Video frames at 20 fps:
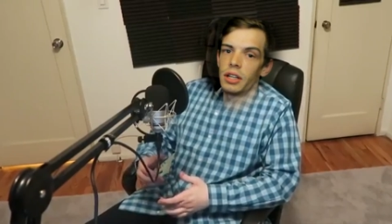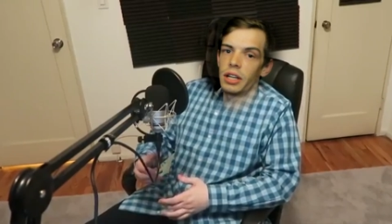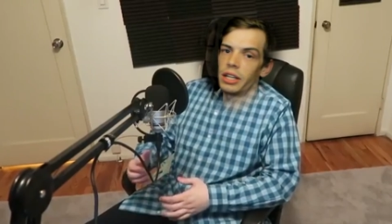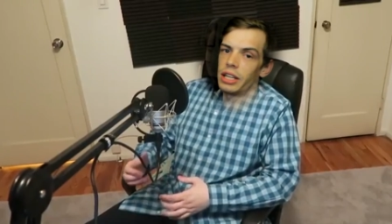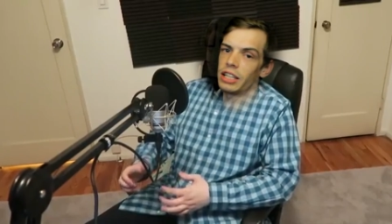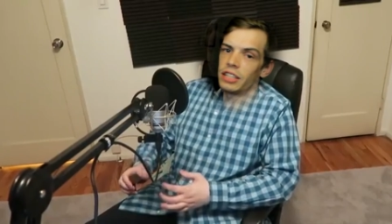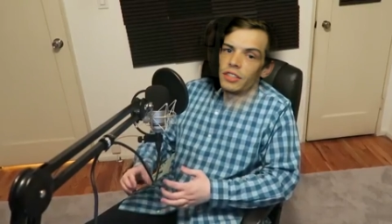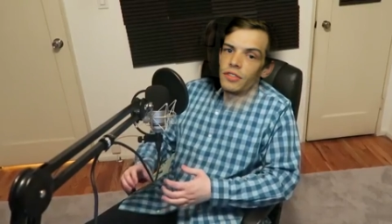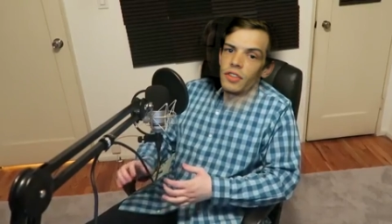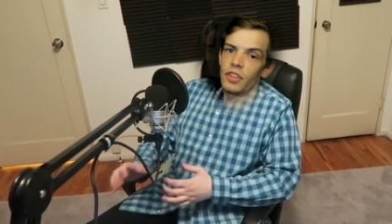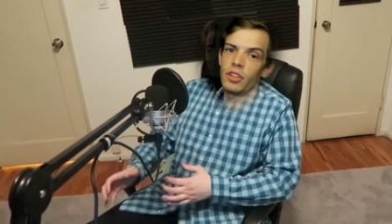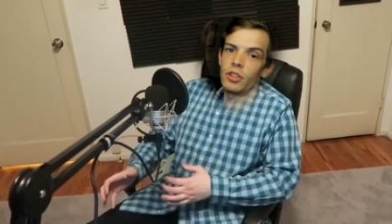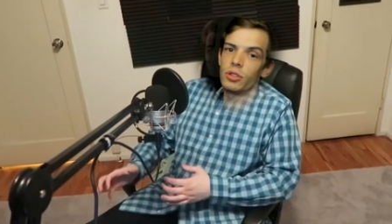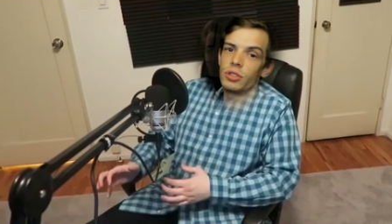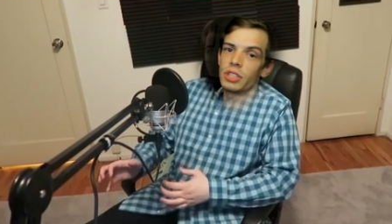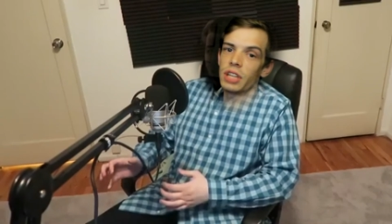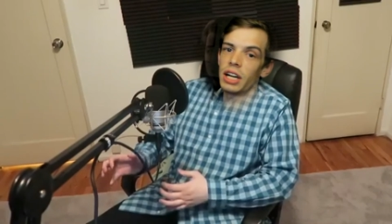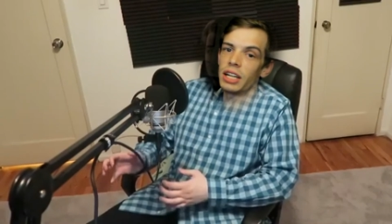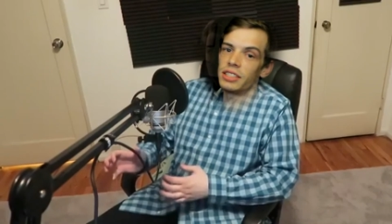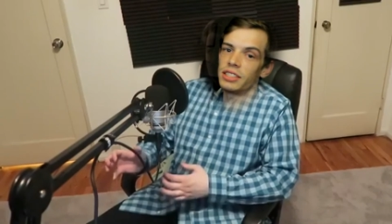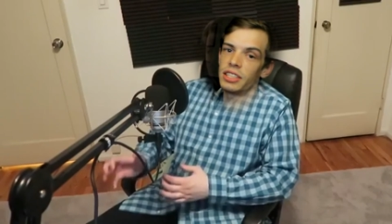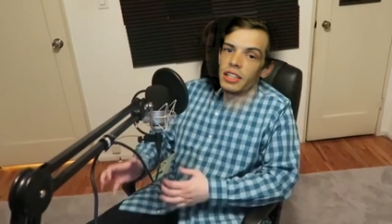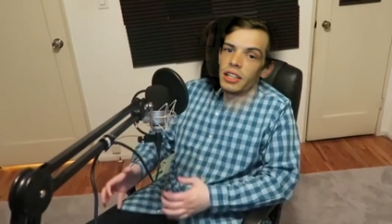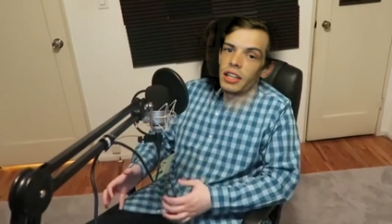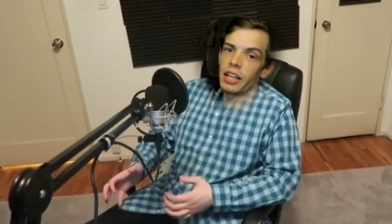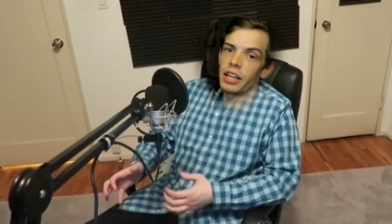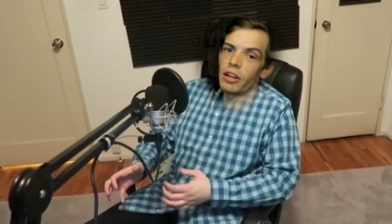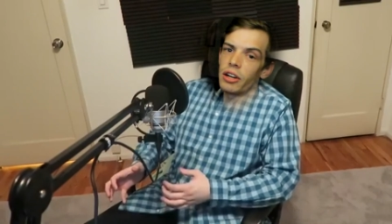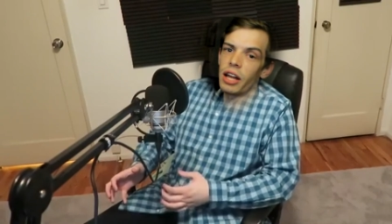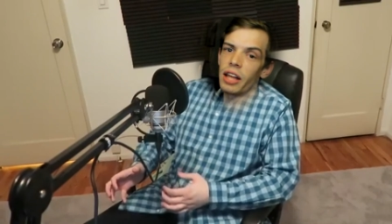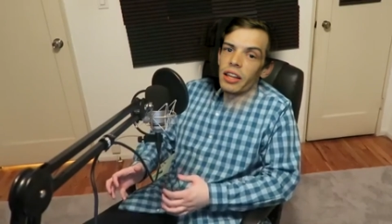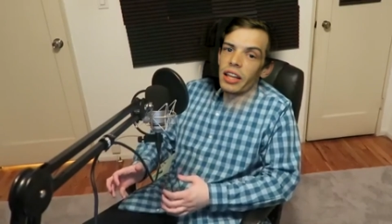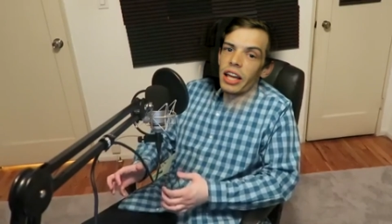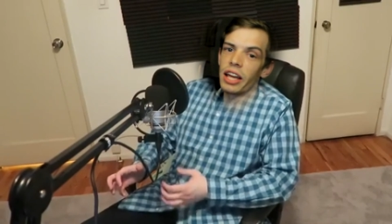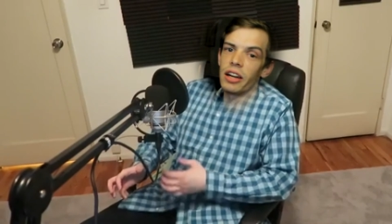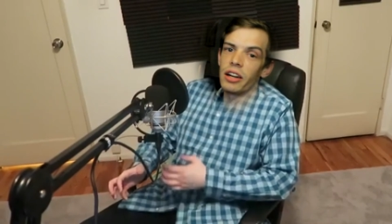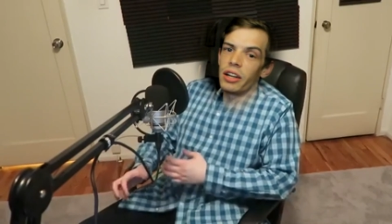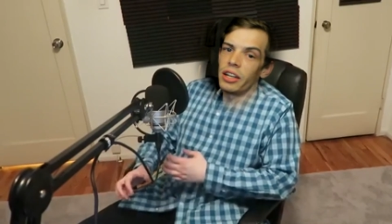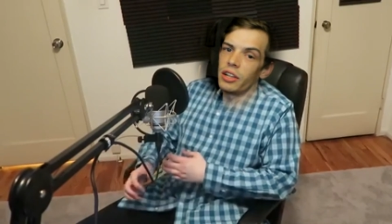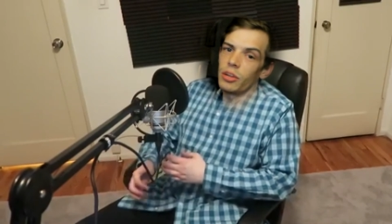And that's it for the news, guys. See you later,
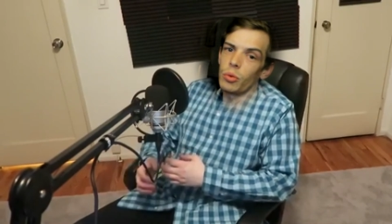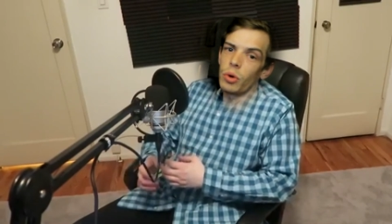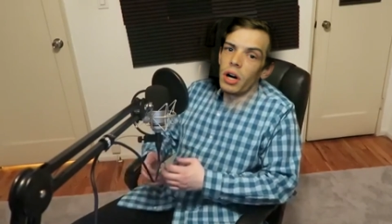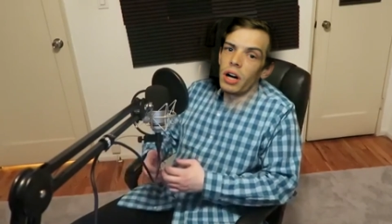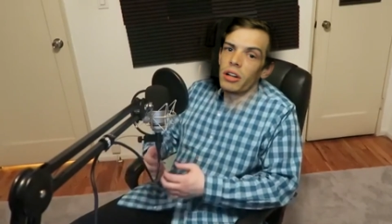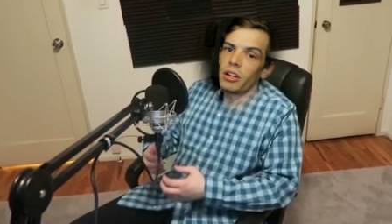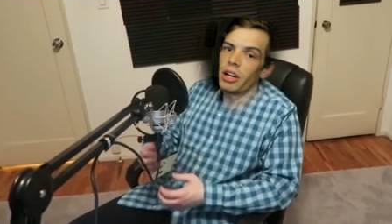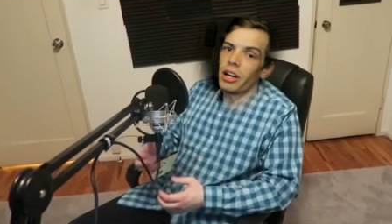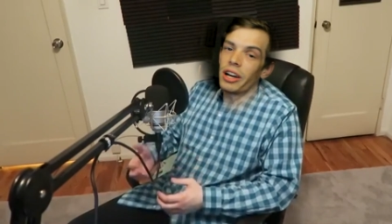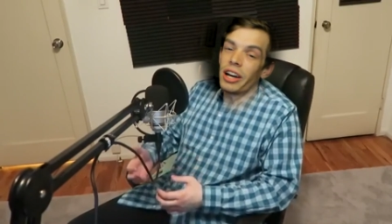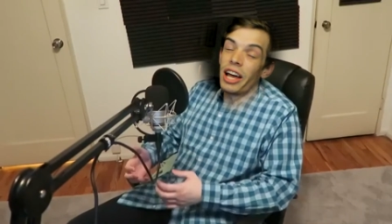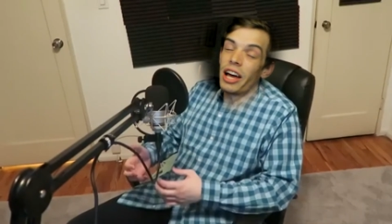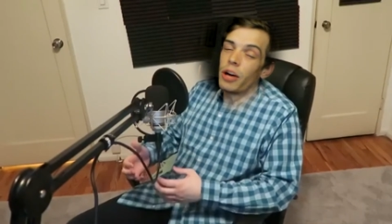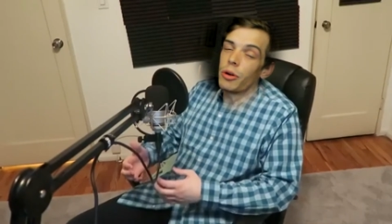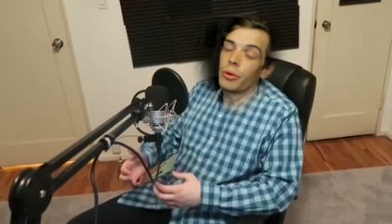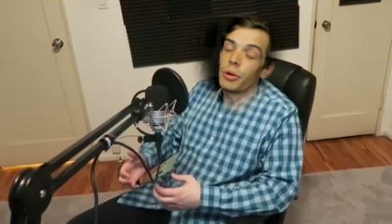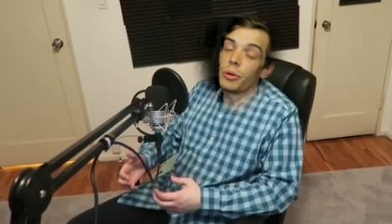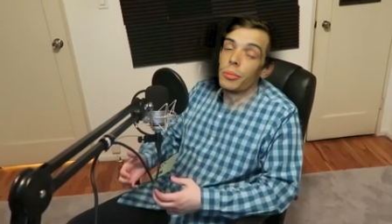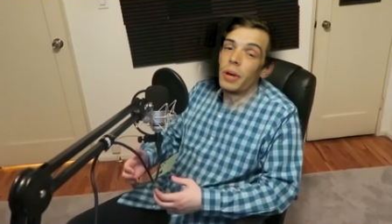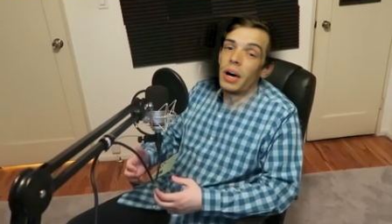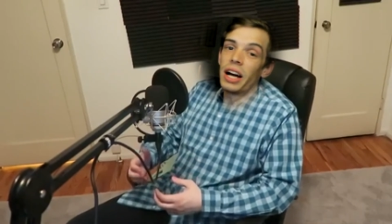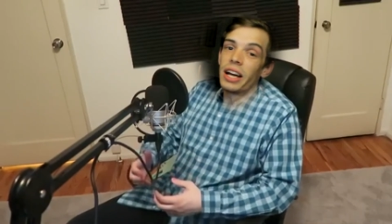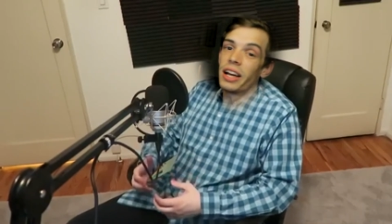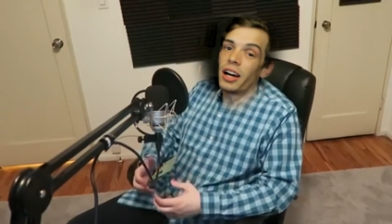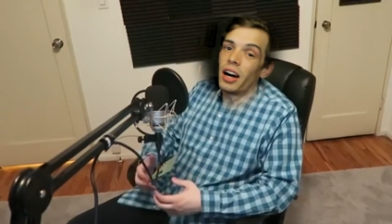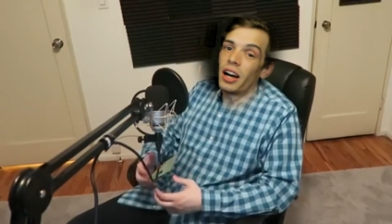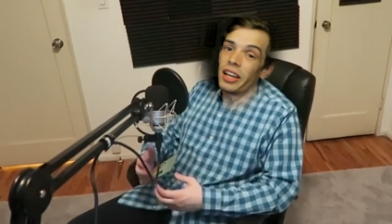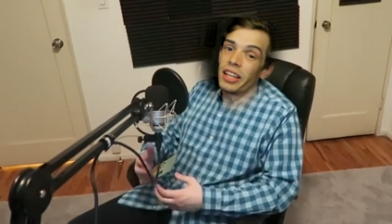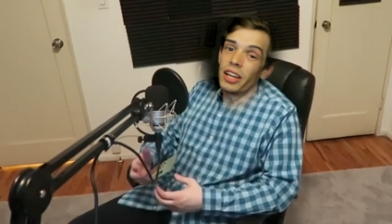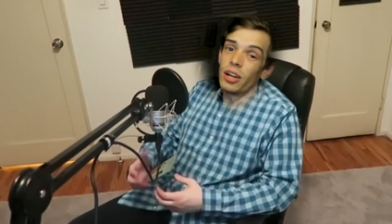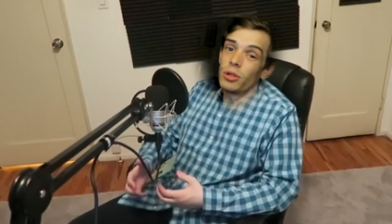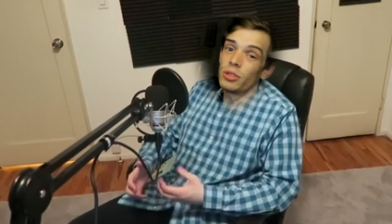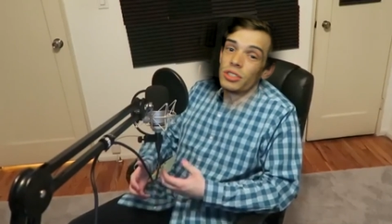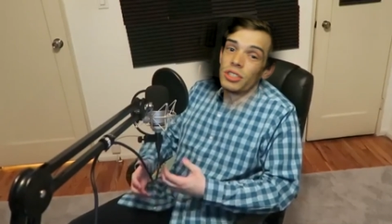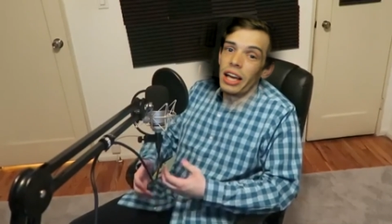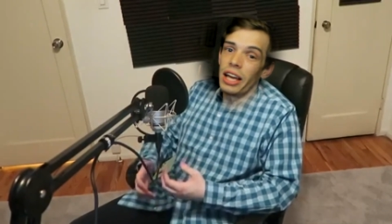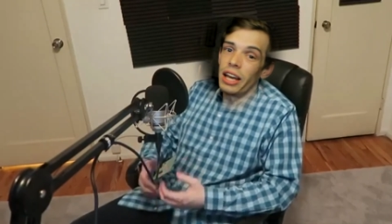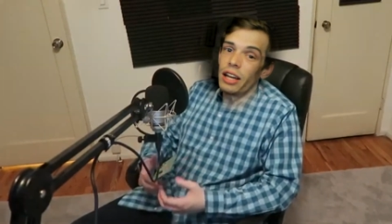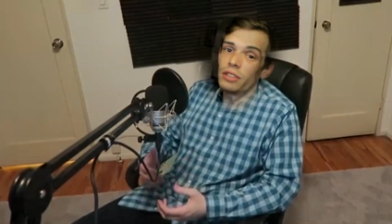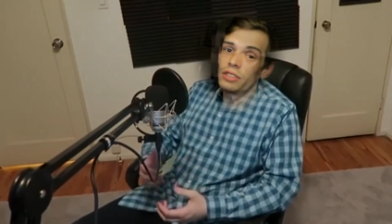alligator. In a while, crocodile. Goodbye, adios,
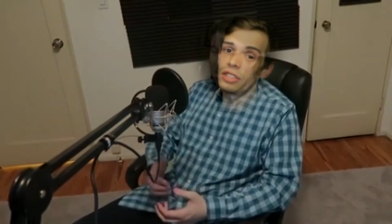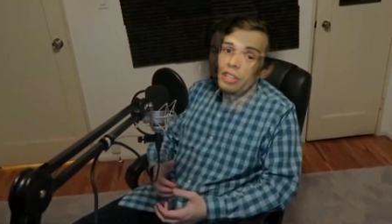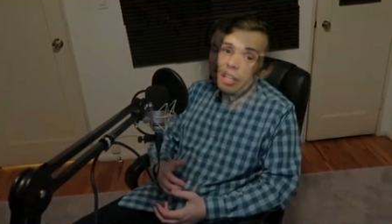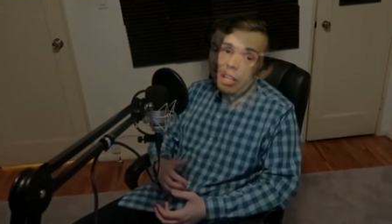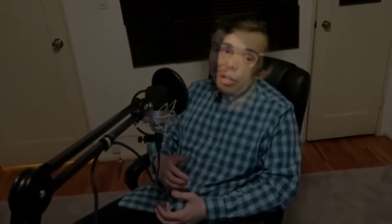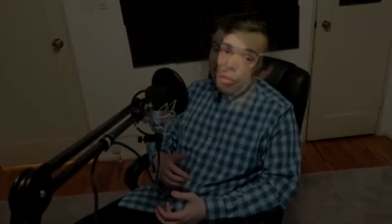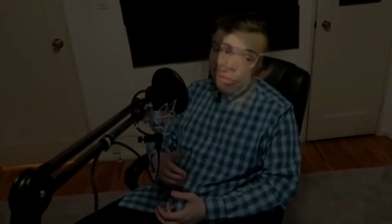and I'll see you later.